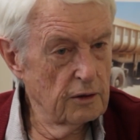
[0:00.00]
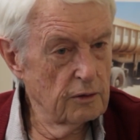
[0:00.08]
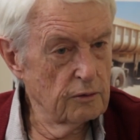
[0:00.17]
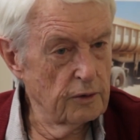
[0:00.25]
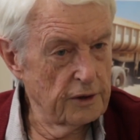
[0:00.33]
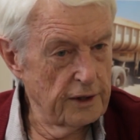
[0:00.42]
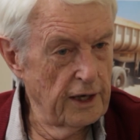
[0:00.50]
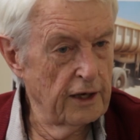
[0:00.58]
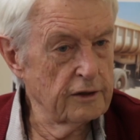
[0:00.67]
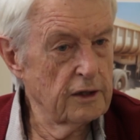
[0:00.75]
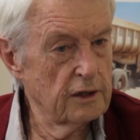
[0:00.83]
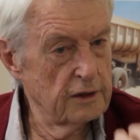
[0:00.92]

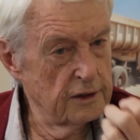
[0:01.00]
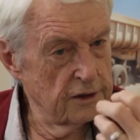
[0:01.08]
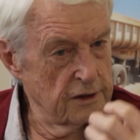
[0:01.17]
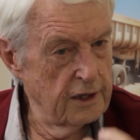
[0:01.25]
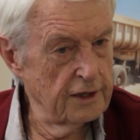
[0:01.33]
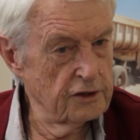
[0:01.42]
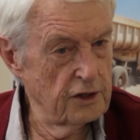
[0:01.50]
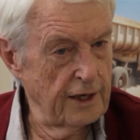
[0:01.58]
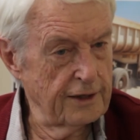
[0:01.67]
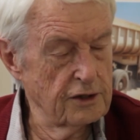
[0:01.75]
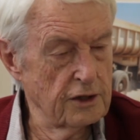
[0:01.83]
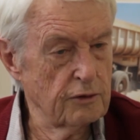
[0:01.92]
without the slush
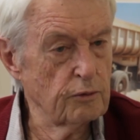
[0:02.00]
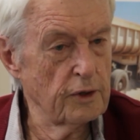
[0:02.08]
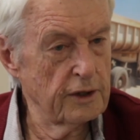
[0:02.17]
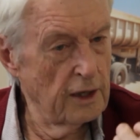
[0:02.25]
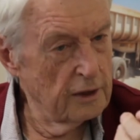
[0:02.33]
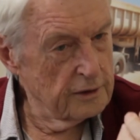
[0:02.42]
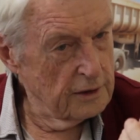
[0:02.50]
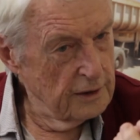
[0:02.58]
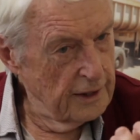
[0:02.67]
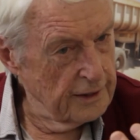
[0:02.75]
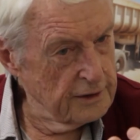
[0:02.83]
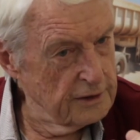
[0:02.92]
action, without
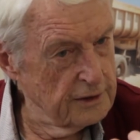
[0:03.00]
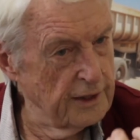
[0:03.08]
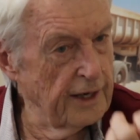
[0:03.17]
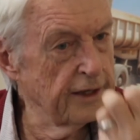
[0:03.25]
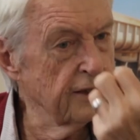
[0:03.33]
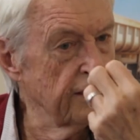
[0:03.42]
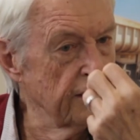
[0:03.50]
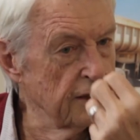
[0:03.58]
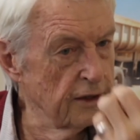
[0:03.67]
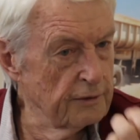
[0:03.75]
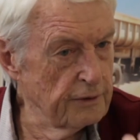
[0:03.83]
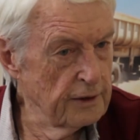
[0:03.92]
extracting
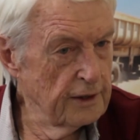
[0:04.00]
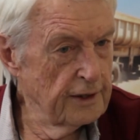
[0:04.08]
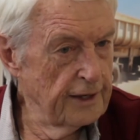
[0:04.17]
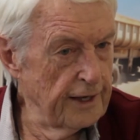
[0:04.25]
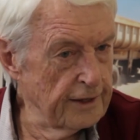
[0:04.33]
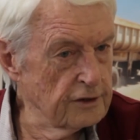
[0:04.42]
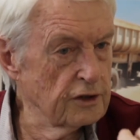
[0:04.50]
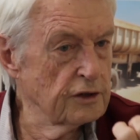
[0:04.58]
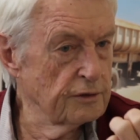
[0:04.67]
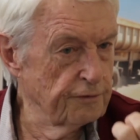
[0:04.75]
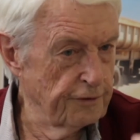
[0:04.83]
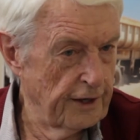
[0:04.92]
the excess
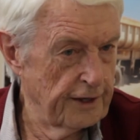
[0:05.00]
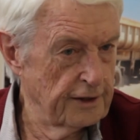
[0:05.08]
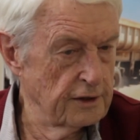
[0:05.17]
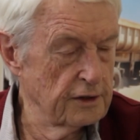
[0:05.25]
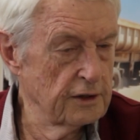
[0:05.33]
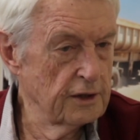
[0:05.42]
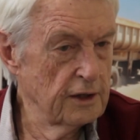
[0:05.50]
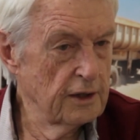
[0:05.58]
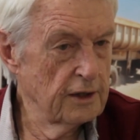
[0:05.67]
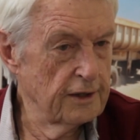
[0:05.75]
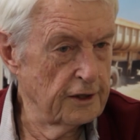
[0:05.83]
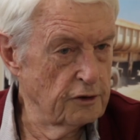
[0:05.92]
fines
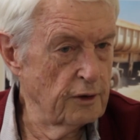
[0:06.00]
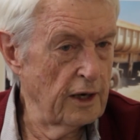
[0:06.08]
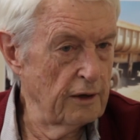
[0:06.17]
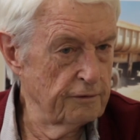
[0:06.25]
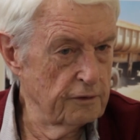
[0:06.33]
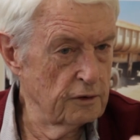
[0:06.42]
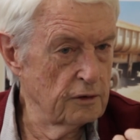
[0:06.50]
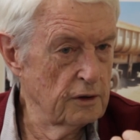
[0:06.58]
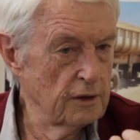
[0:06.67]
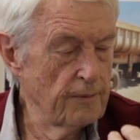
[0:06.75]
that you have to